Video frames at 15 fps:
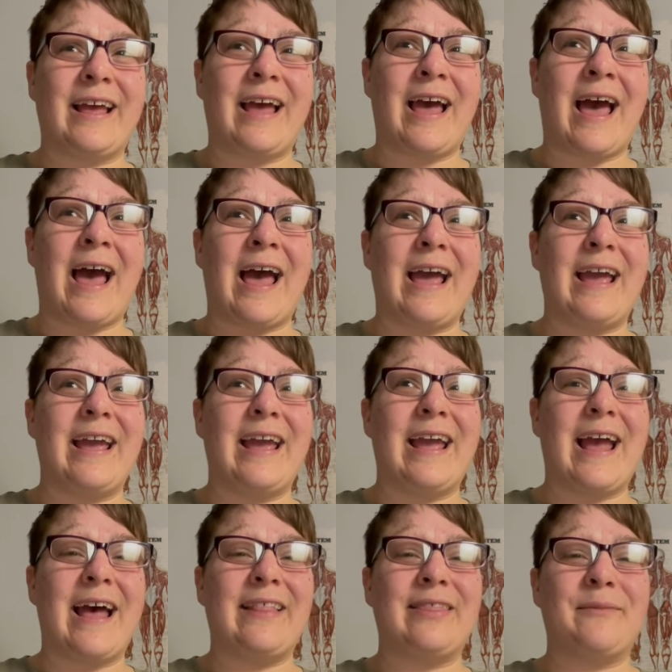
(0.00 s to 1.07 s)
I
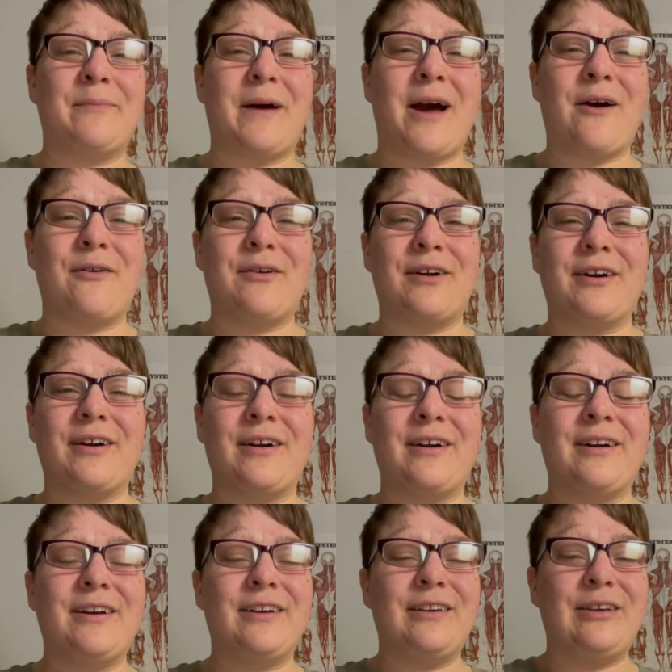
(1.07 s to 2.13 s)
had the power,
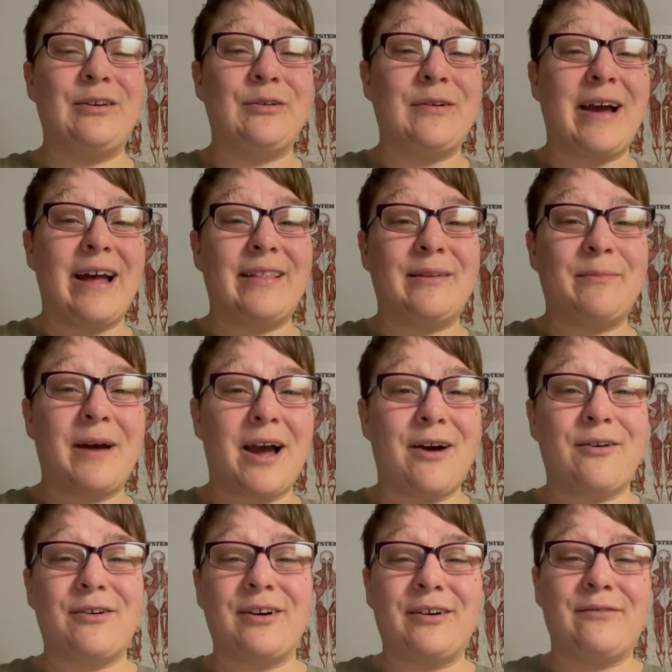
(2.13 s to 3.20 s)
you had the
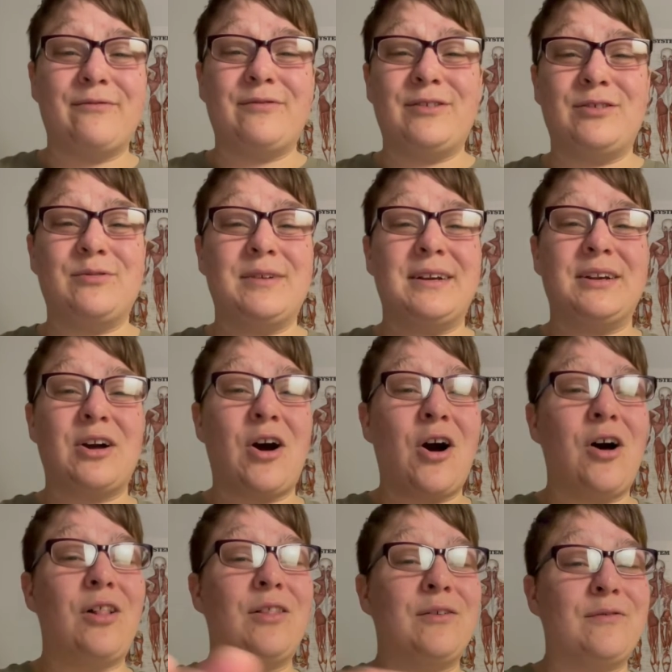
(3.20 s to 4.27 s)
power of doing
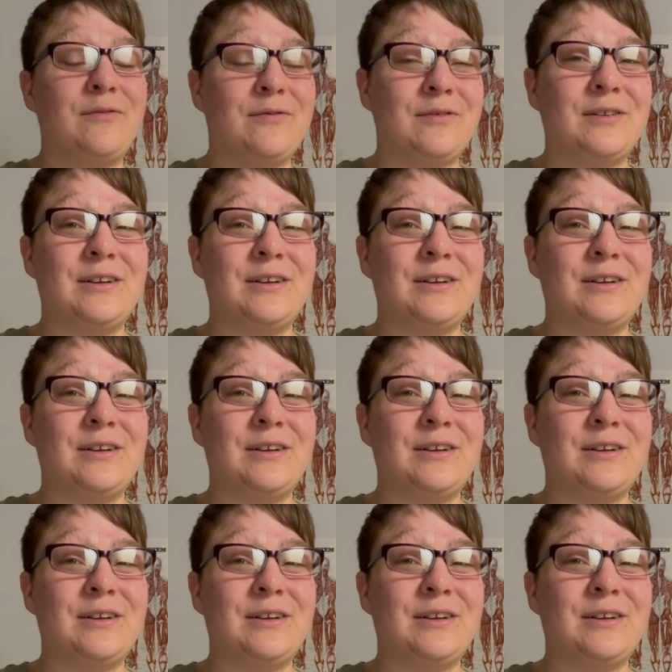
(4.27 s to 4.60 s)
all of